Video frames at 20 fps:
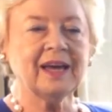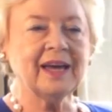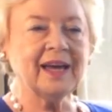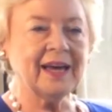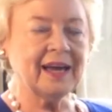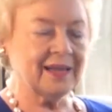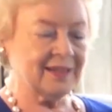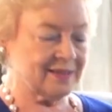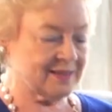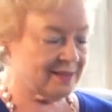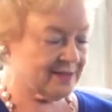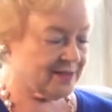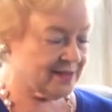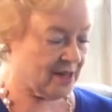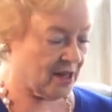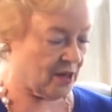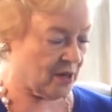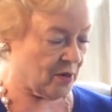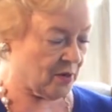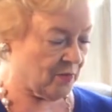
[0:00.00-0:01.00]
and
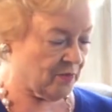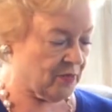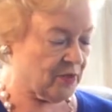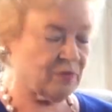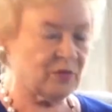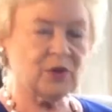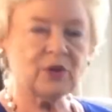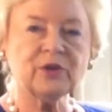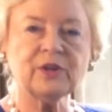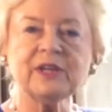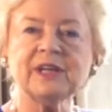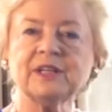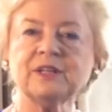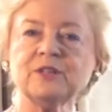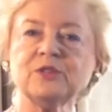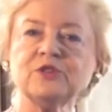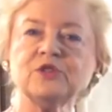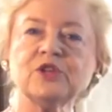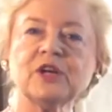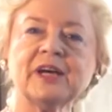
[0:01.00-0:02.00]
very
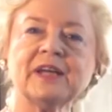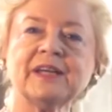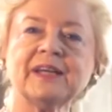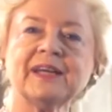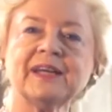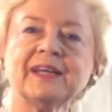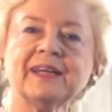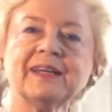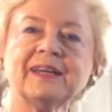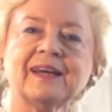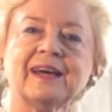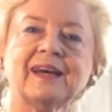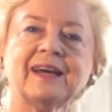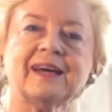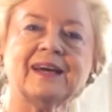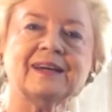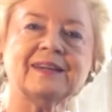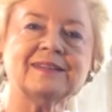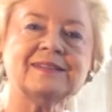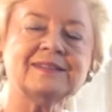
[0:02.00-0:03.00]
energetic,
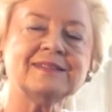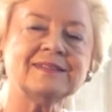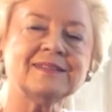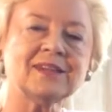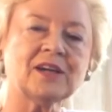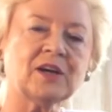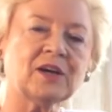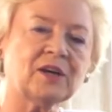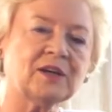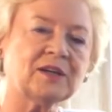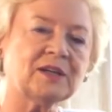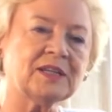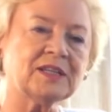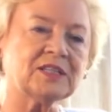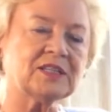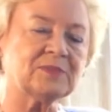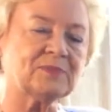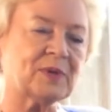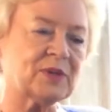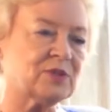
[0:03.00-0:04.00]
and
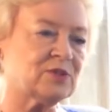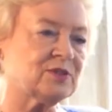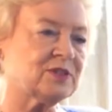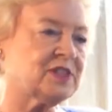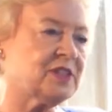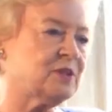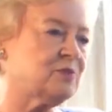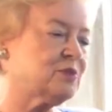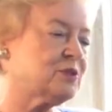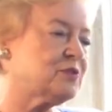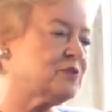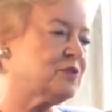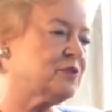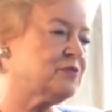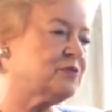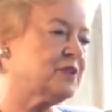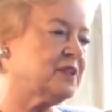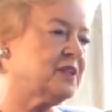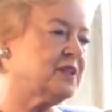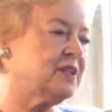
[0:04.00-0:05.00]
his specialty was
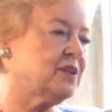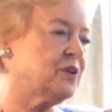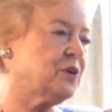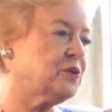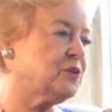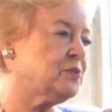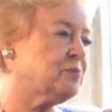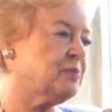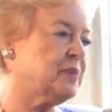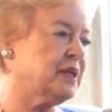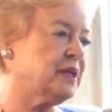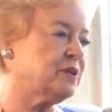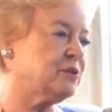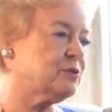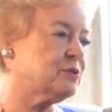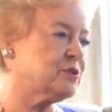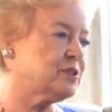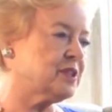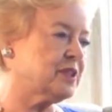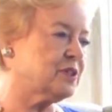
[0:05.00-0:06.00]
1,500
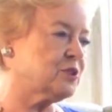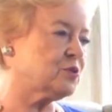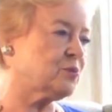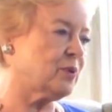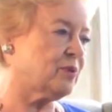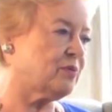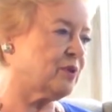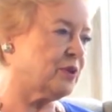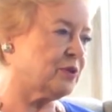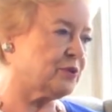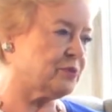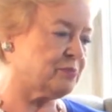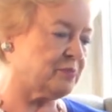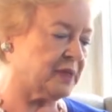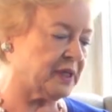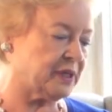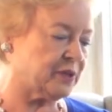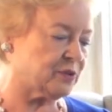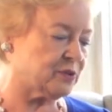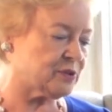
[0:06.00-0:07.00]
meters and 1,200
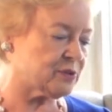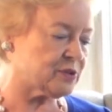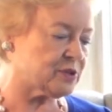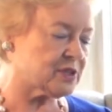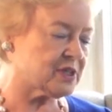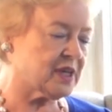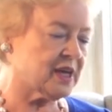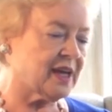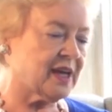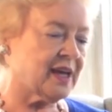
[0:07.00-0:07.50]
meters,